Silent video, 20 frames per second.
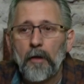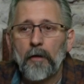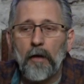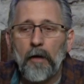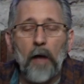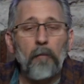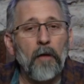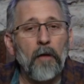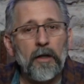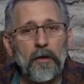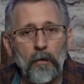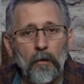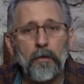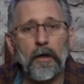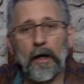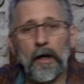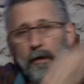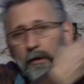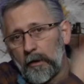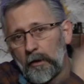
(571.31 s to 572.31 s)
I'm like,
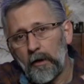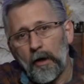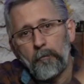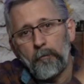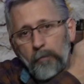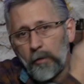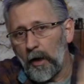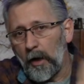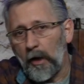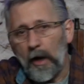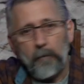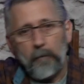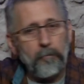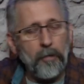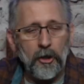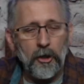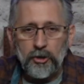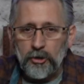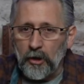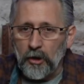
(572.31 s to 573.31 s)
okay, I
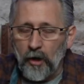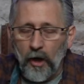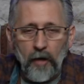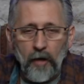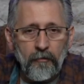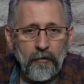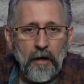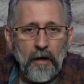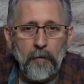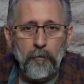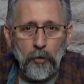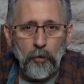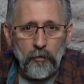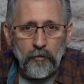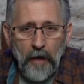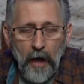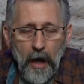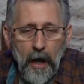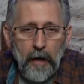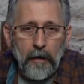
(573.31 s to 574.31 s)
brushed it off and I
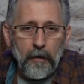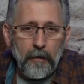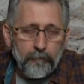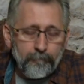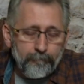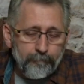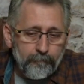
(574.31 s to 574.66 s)
moved on.